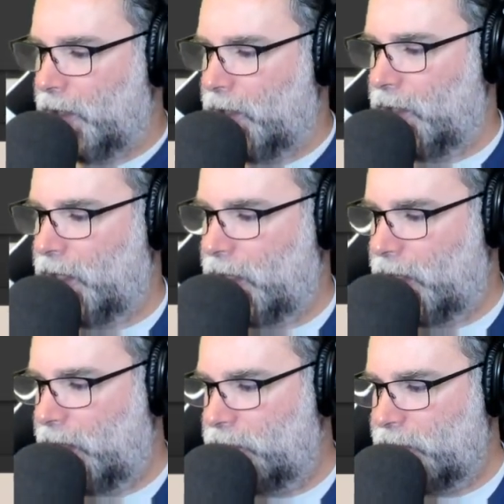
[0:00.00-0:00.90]

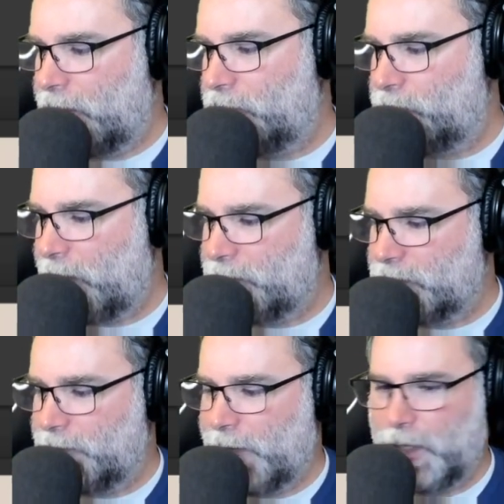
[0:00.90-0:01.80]
Do I off the red
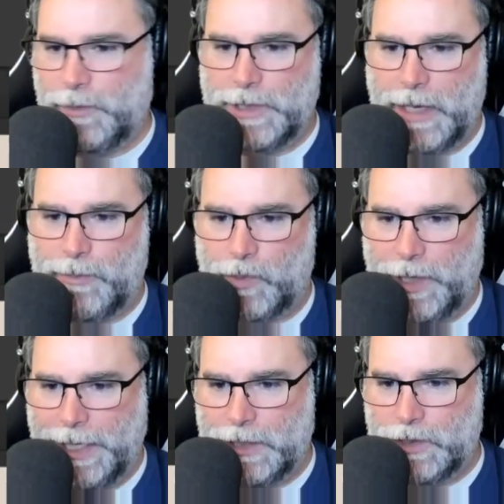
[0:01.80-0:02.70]
return value and type
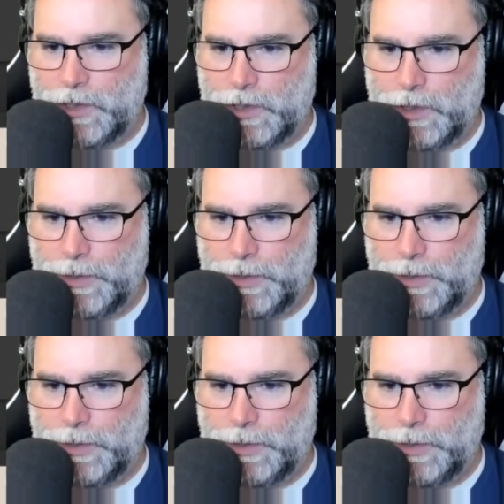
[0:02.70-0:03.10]
branch?